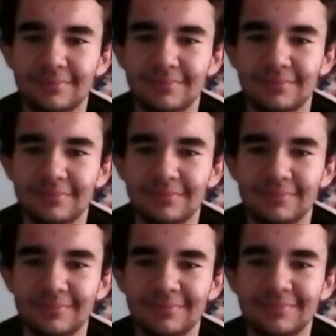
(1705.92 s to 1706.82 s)

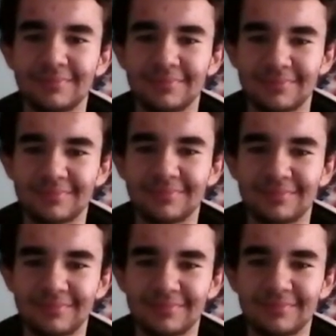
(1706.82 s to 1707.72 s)

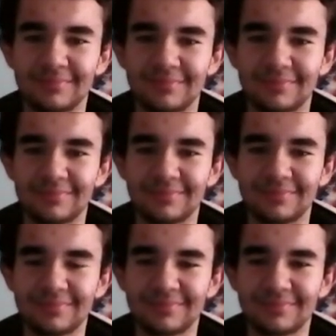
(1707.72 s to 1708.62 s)

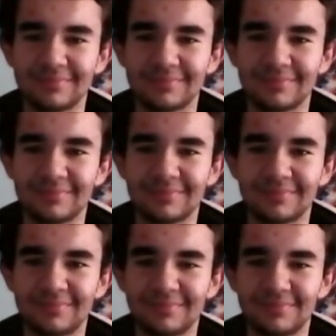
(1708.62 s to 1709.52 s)

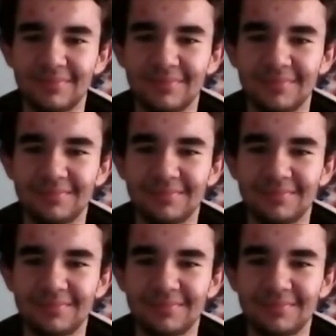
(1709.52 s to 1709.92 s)
(silent)